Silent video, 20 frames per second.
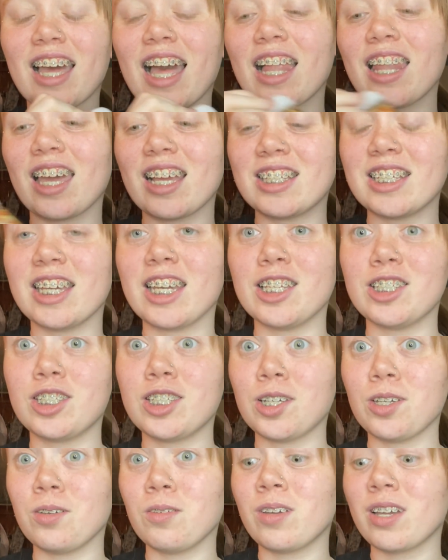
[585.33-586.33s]
I like to get
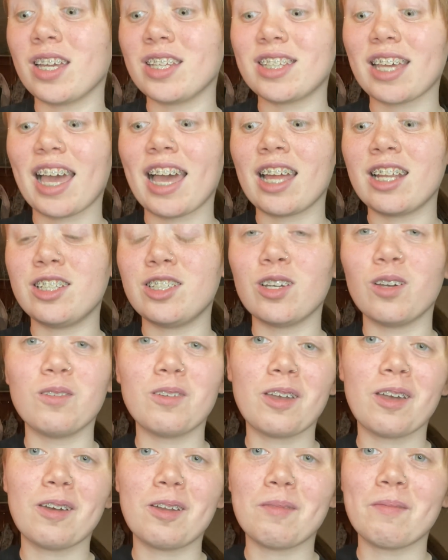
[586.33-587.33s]
two because I don't
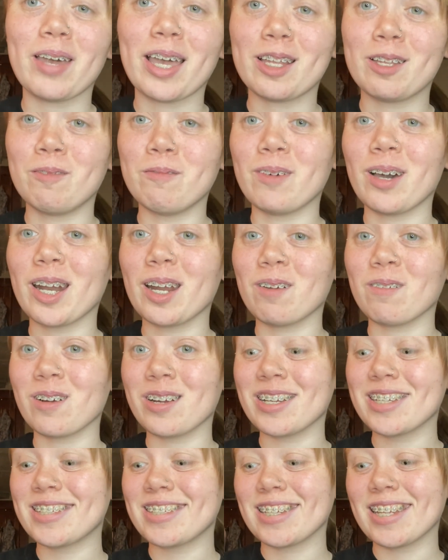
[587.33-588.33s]
go to Bath and Body
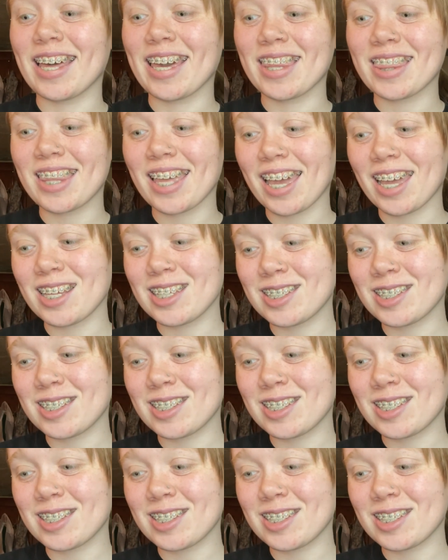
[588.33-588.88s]
Works like that.